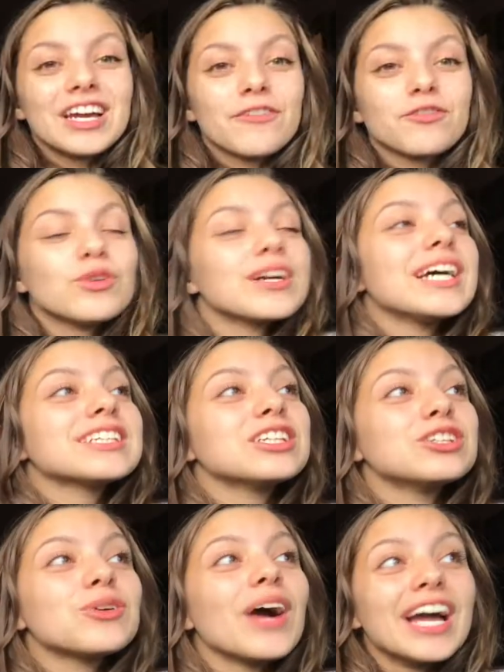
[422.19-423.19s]
If you guys
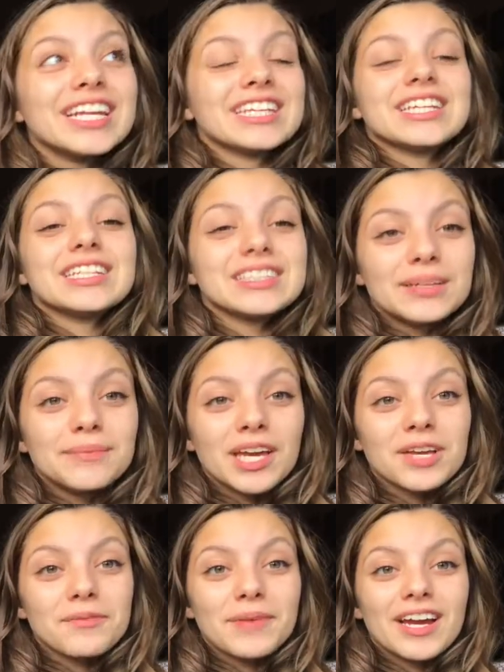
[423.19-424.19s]
can do anything to
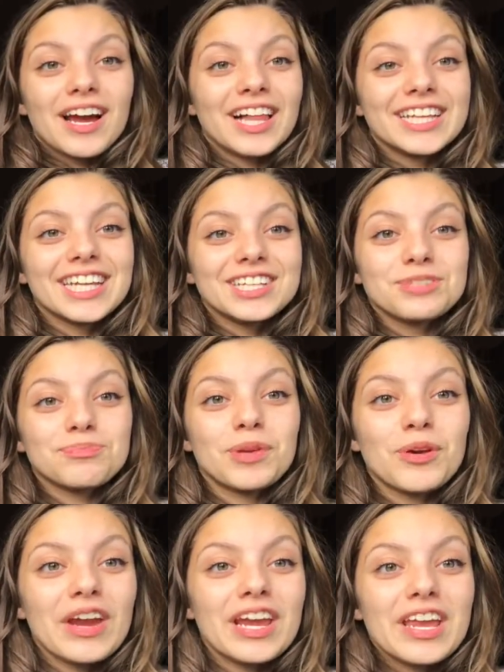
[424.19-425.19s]
make my holiday
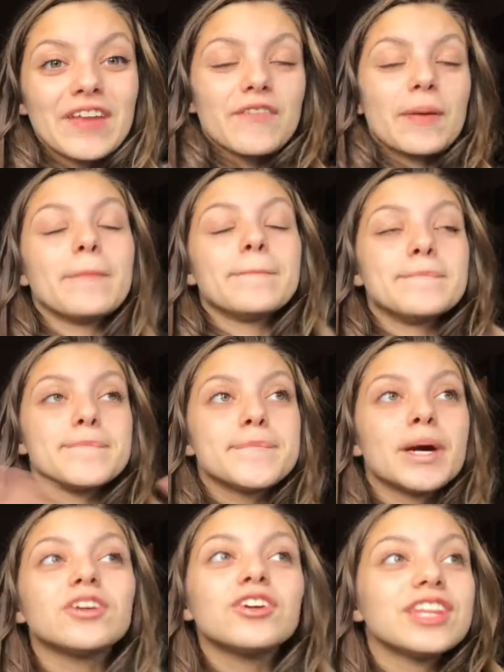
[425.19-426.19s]
spirit even
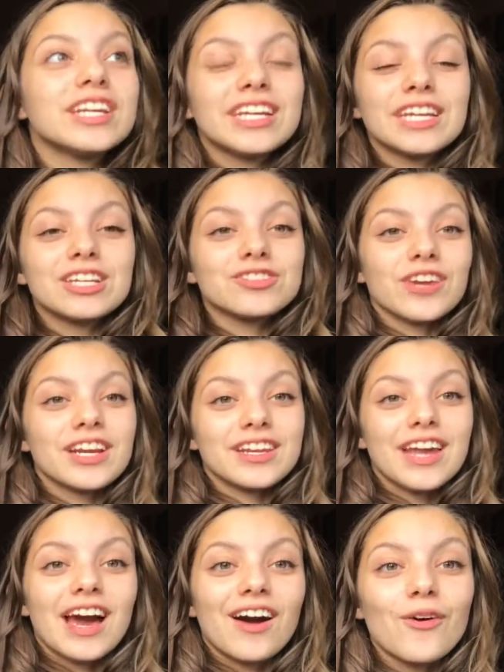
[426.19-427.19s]
better than it is right
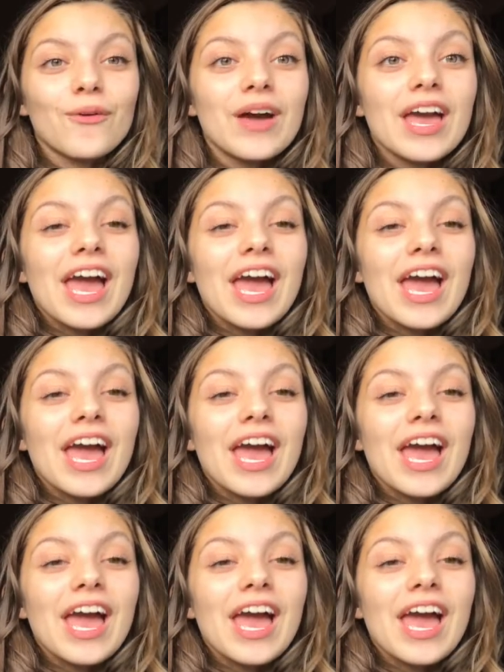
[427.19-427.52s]
now,